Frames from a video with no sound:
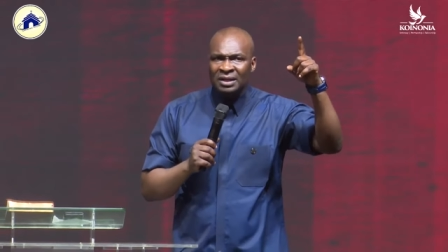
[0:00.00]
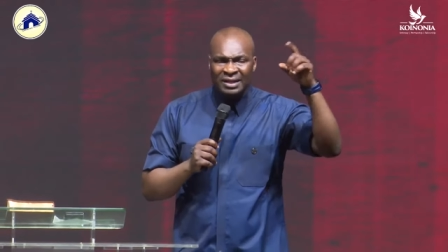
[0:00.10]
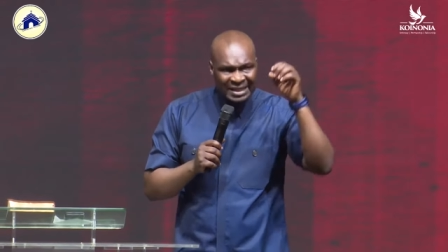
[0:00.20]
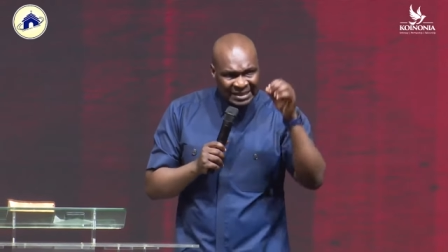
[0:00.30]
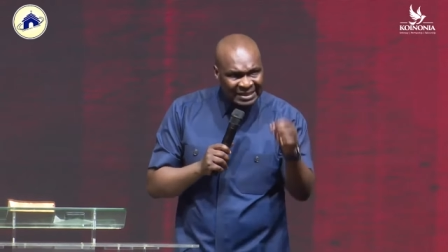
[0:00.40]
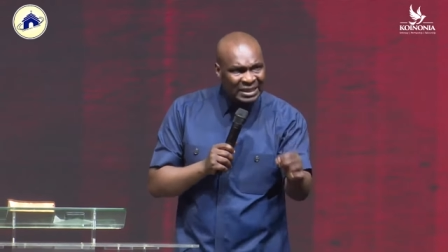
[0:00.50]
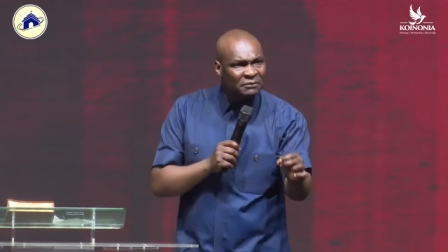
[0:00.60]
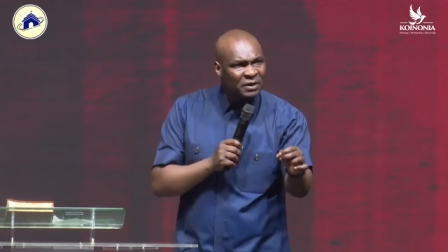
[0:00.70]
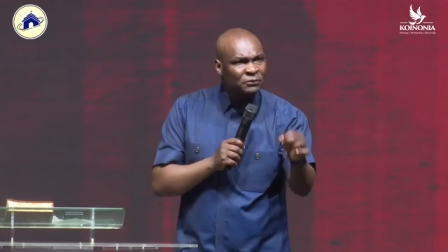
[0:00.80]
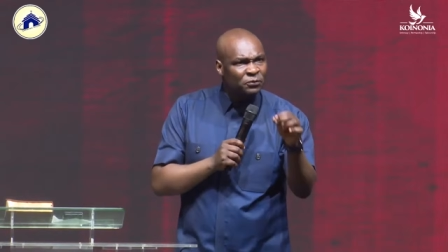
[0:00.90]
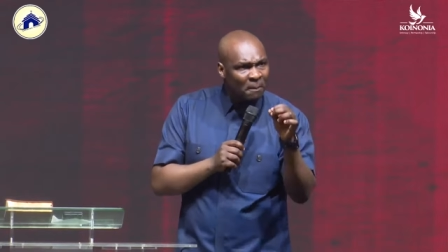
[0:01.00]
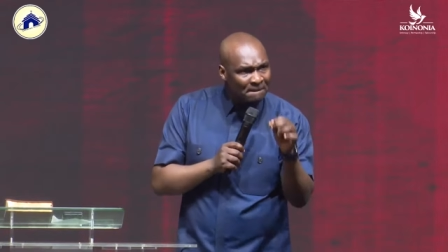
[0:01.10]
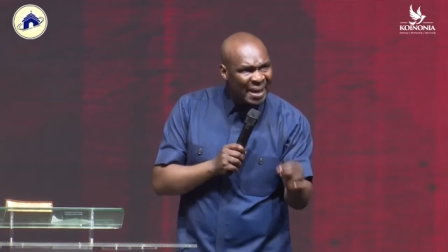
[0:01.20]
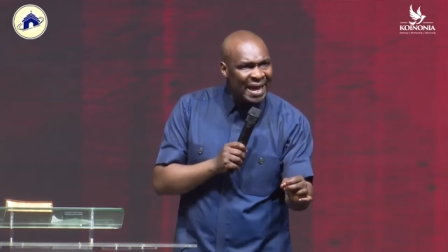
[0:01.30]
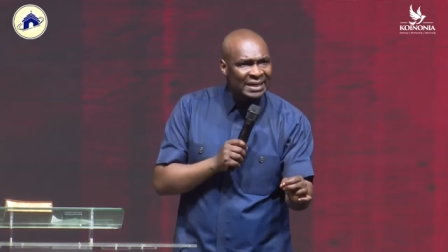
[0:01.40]
Receiving
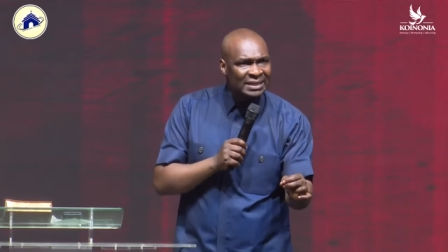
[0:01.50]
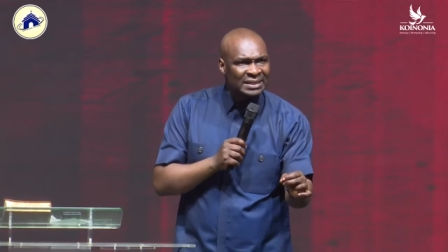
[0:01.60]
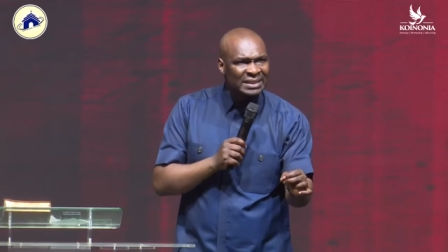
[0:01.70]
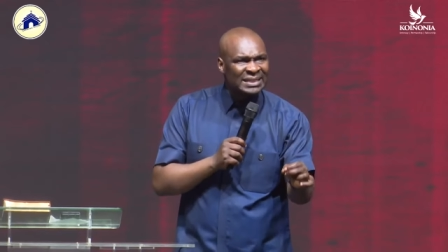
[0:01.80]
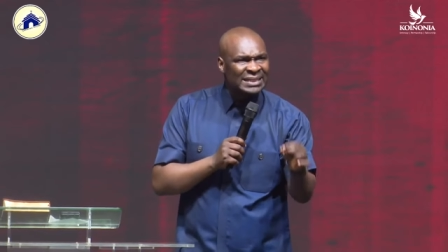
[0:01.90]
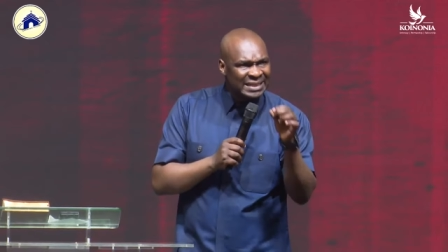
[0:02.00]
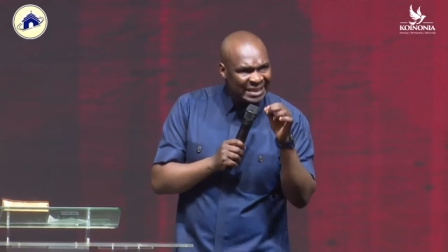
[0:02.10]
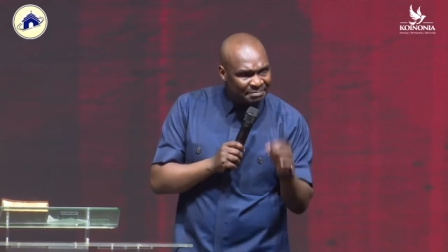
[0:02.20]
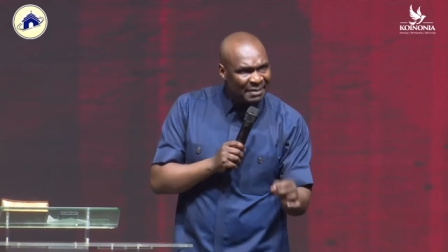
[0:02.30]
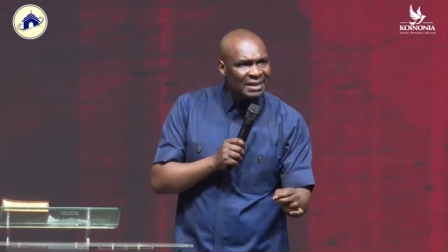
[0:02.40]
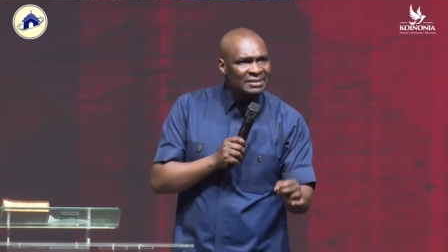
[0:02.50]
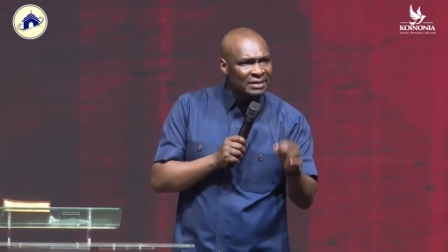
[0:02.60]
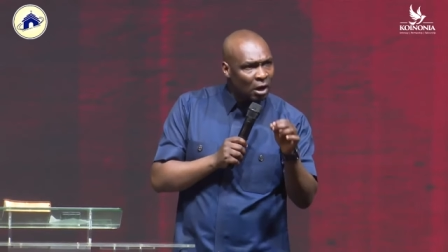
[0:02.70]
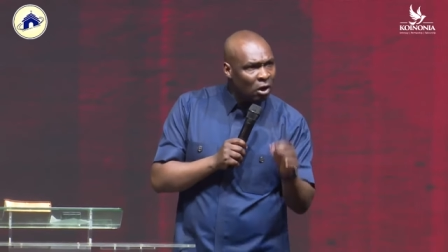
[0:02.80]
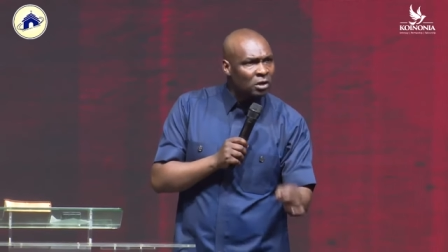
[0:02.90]
from men
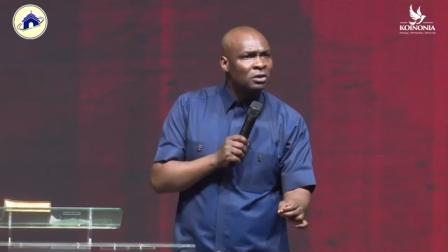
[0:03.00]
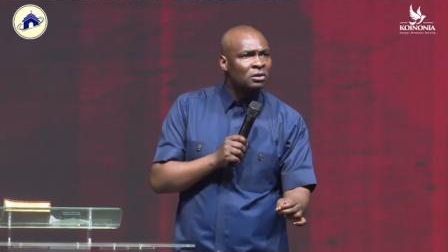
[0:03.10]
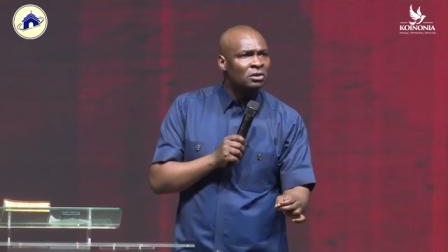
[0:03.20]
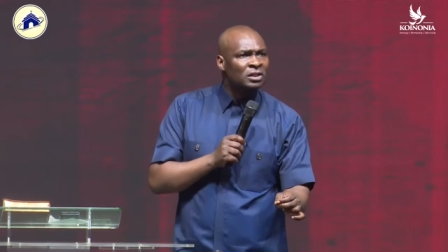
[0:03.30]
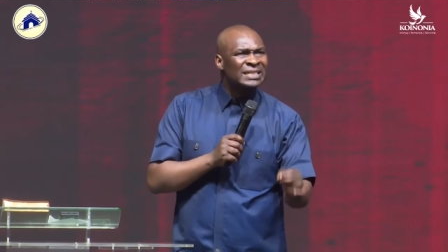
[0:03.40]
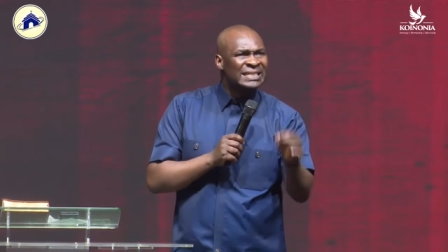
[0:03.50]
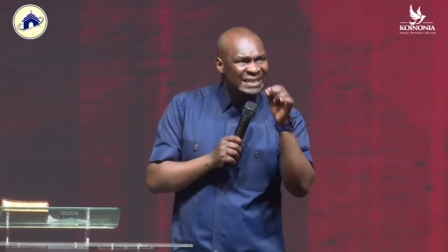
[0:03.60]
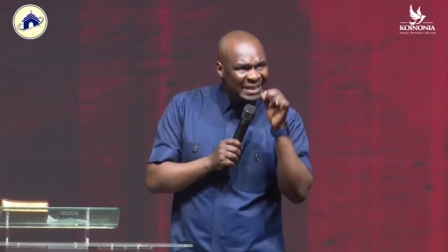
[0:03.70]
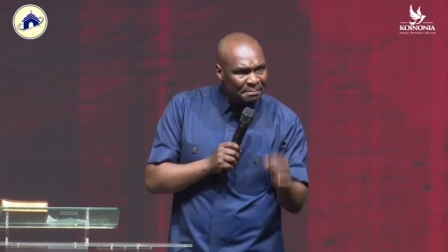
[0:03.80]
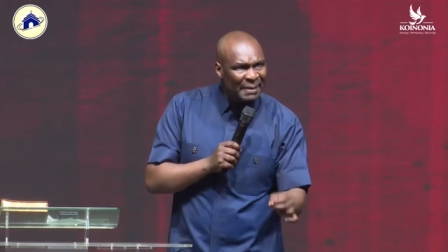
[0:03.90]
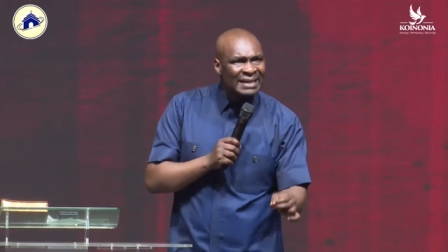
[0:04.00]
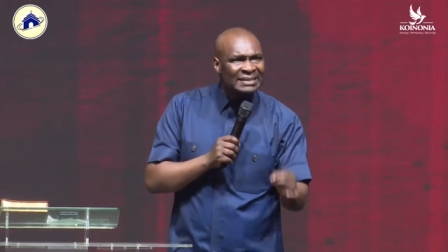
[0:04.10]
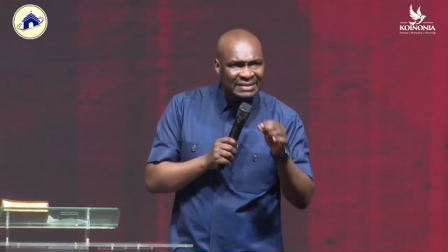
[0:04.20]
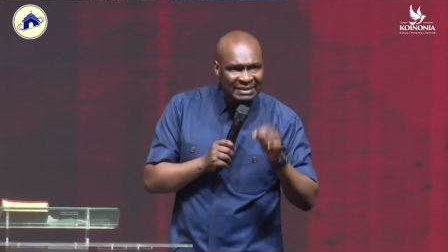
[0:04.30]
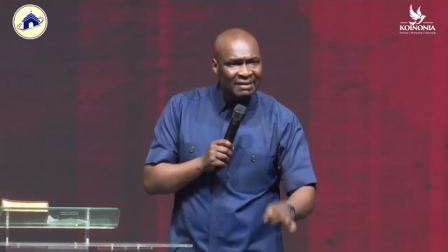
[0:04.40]
demands honor,
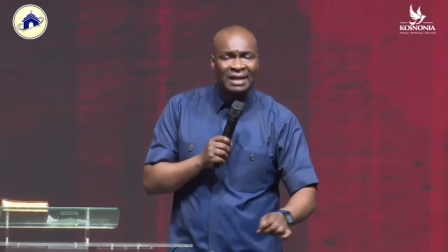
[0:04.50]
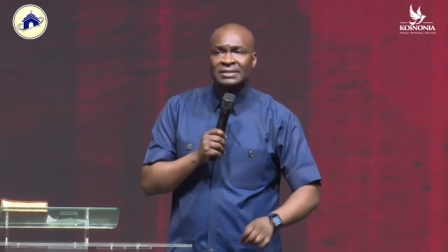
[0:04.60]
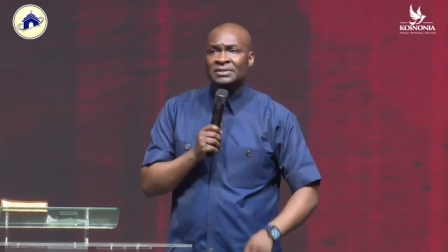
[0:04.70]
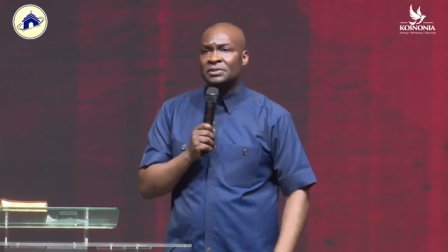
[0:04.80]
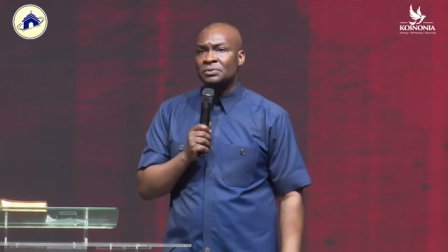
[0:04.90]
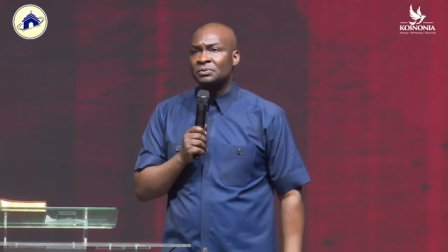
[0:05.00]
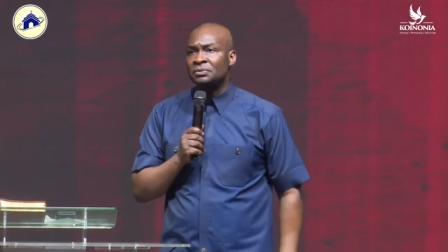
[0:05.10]
demands gratitude.